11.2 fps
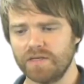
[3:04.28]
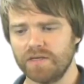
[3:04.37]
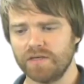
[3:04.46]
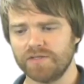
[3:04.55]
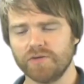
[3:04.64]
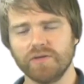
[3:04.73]

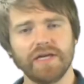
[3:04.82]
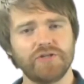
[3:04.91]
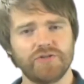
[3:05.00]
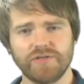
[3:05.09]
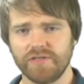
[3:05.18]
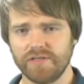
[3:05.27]
So
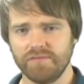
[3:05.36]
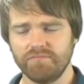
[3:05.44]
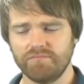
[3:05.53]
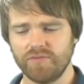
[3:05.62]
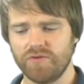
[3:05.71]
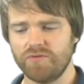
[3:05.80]
electricity,
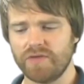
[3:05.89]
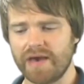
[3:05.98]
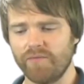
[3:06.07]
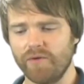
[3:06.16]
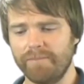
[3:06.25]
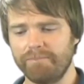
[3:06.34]
you knew that
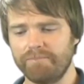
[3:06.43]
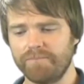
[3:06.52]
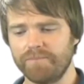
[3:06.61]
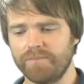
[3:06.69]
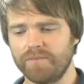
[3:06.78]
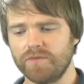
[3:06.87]
one.
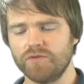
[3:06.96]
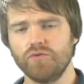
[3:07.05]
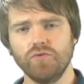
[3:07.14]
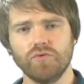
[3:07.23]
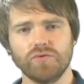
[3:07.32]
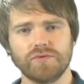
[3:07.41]

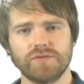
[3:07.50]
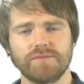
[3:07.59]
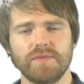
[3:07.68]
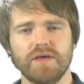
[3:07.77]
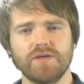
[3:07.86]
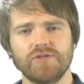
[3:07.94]
Tools.
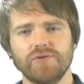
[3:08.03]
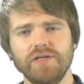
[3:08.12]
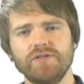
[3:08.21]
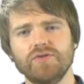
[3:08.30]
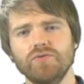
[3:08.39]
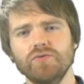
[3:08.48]
So any
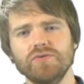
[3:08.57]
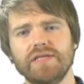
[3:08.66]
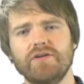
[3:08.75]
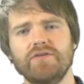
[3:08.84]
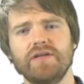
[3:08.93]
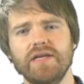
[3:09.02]
tools that
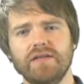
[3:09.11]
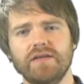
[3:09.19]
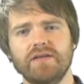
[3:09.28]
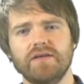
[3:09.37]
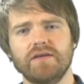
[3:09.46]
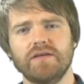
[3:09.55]
are
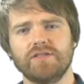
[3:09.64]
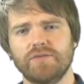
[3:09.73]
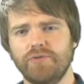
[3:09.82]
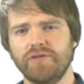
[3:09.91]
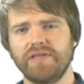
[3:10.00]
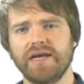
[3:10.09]
needed to
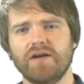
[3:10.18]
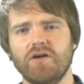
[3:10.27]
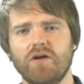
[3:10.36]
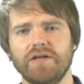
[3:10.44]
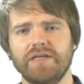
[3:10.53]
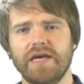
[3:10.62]
put that
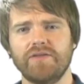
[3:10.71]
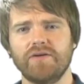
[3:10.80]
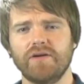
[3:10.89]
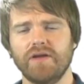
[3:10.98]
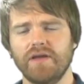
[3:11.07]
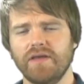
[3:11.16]
car together.
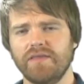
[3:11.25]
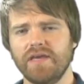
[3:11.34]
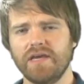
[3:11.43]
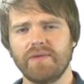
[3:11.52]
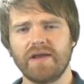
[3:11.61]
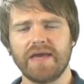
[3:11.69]
Think
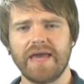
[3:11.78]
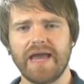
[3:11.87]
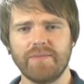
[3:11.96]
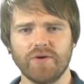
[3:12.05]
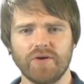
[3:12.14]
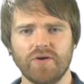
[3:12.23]
about a
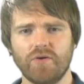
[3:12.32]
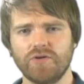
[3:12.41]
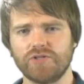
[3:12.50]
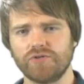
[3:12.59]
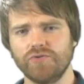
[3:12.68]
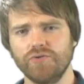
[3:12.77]
hammer or a
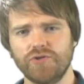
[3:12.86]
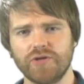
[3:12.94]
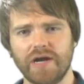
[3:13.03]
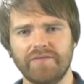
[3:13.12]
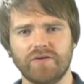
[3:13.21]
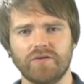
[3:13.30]

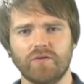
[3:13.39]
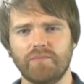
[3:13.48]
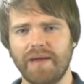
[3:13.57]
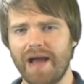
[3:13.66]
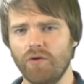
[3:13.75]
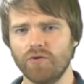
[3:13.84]
screwdriver or
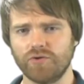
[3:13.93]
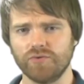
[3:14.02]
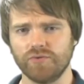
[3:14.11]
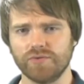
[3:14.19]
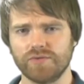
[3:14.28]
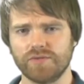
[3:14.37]
power
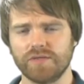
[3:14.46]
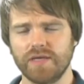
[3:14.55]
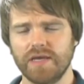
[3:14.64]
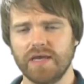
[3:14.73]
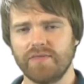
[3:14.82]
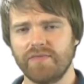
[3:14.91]
tools.
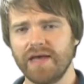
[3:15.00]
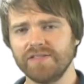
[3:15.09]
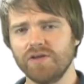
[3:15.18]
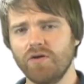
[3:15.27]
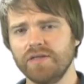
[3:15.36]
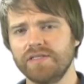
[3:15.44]
That's
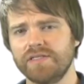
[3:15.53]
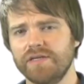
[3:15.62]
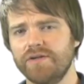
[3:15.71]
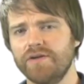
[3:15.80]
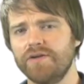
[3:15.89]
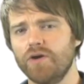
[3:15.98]
all
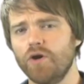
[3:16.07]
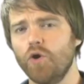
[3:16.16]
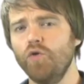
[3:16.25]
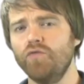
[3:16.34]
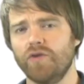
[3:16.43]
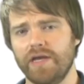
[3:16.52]
considered
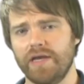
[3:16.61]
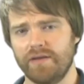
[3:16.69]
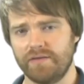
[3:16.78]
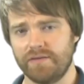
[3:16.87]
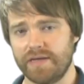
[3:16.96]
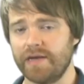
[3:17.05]
overhead,
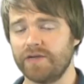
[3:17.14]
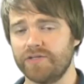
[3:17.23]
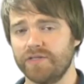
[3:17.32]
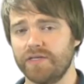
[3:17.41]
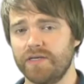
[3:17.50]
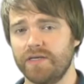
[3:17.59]
actually.